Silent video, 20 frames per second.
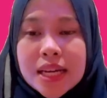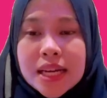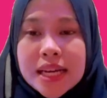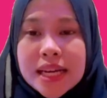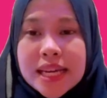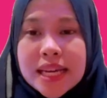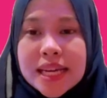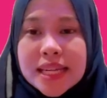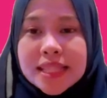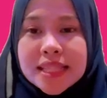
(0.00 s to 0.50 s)

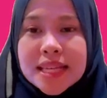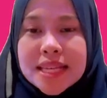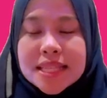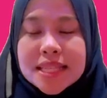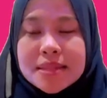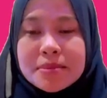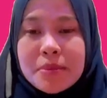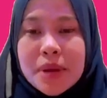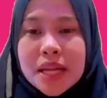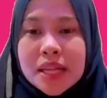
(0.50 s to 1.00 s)
It
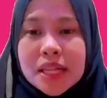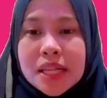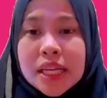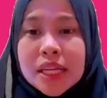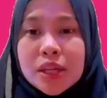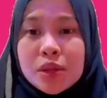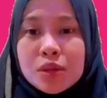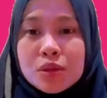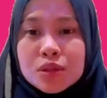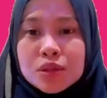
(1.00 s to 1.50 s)
is
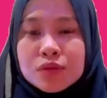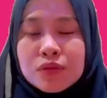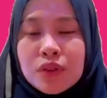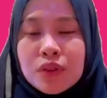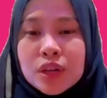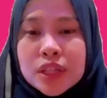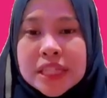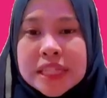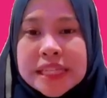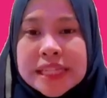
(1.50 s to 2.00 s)
mainly used
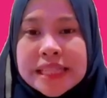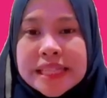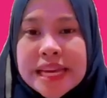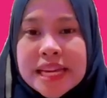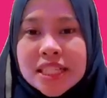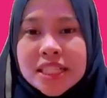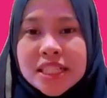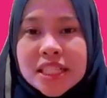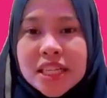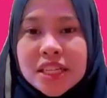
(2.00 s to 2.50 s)
for the
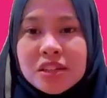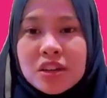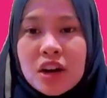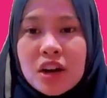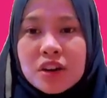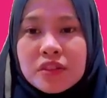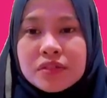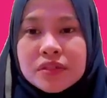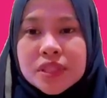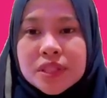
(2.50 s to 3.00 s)
detection
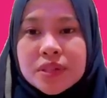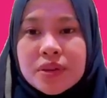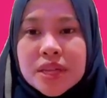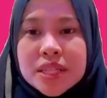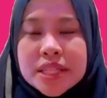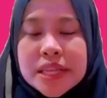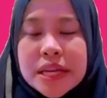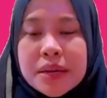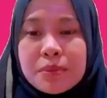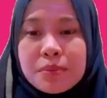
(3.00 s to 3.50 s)
of
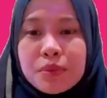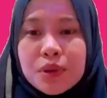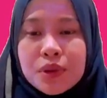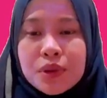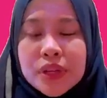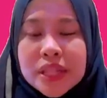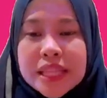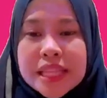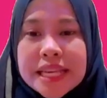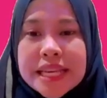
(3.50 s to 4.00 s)
trace
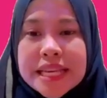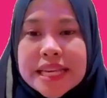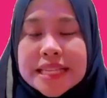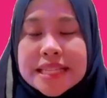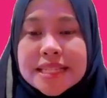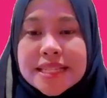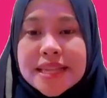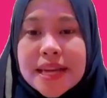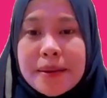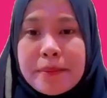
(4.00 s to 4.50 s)
impurity
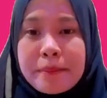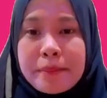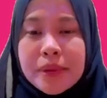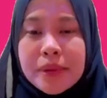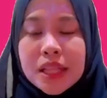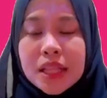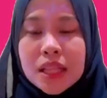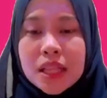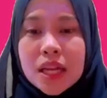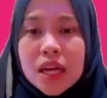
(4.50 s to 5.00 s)
in
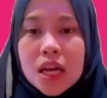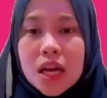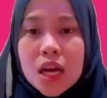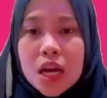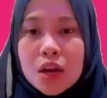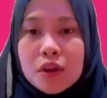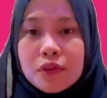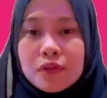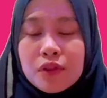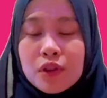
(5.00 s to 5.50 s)
sample,
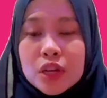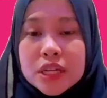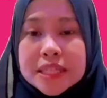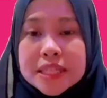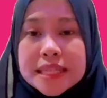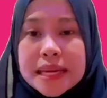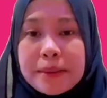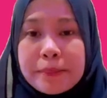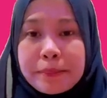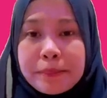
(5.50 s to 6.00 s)
for
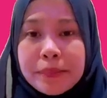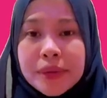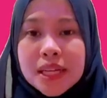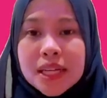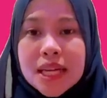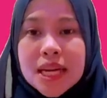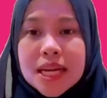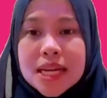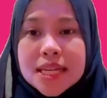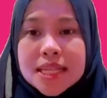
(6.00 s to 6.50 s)

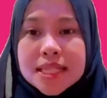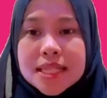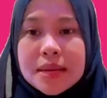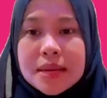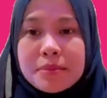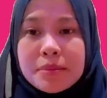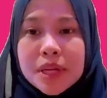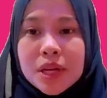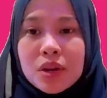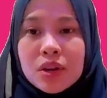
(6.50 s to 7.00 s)
example,
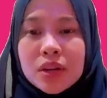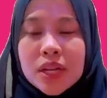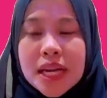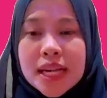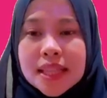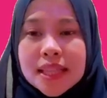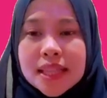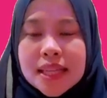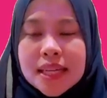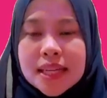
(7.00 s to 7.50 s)

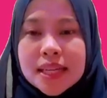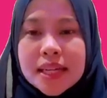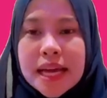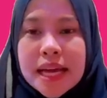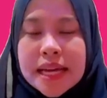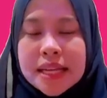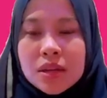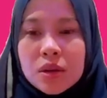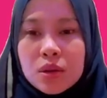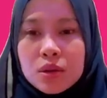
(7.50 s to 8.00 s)
semiconductor,
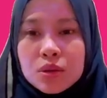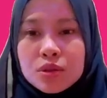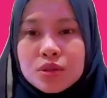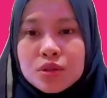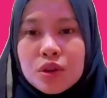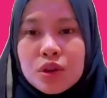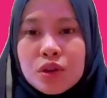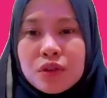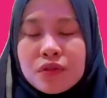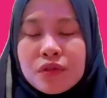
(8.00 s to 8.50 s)
and
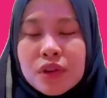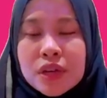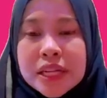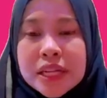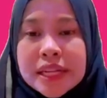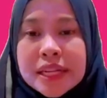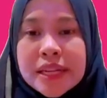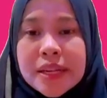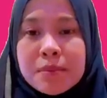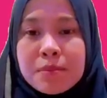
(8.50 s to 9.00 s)
also for
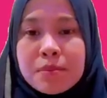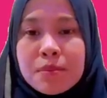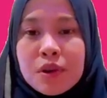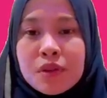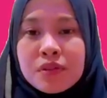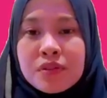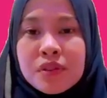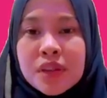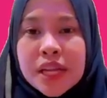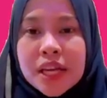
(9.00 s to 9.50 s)
the deep
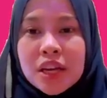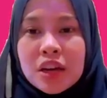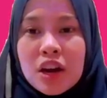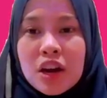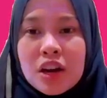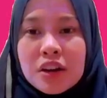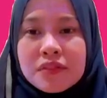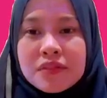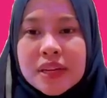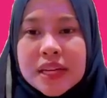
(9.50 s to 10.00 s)
profiling
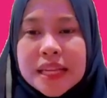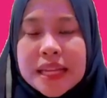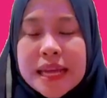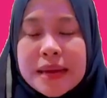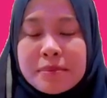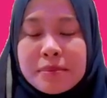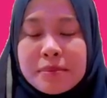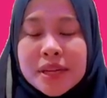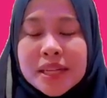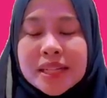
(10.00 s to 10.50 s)
of
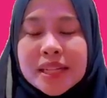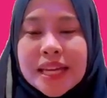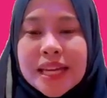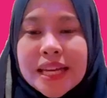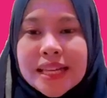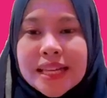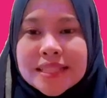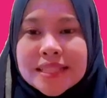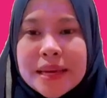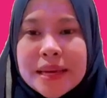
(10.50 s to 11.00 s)

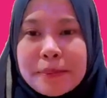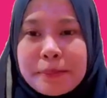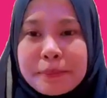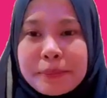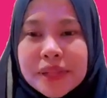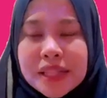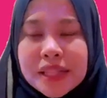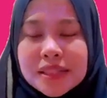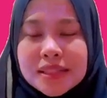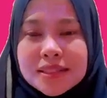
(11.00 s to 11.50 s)
element in
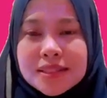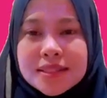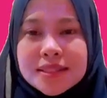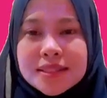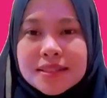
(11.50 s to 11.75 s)
samples.